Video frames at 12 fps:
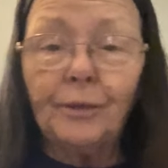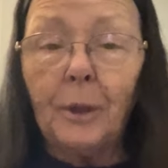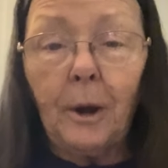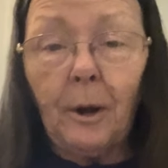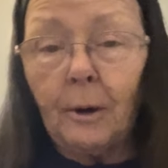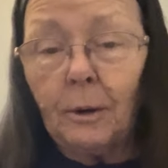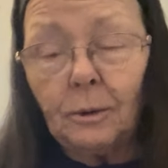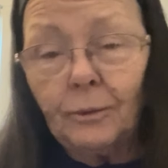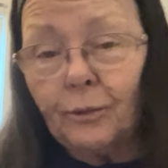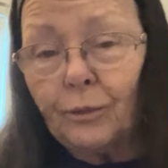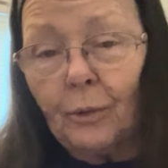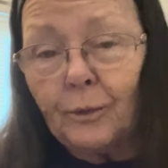there
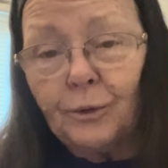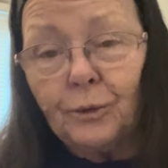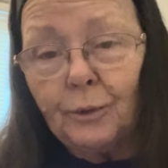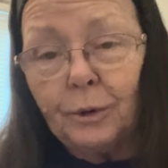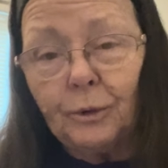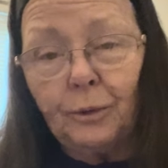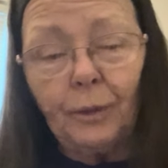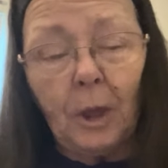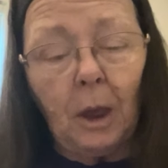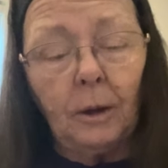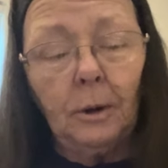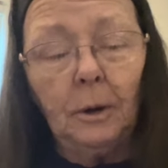so that you can do that.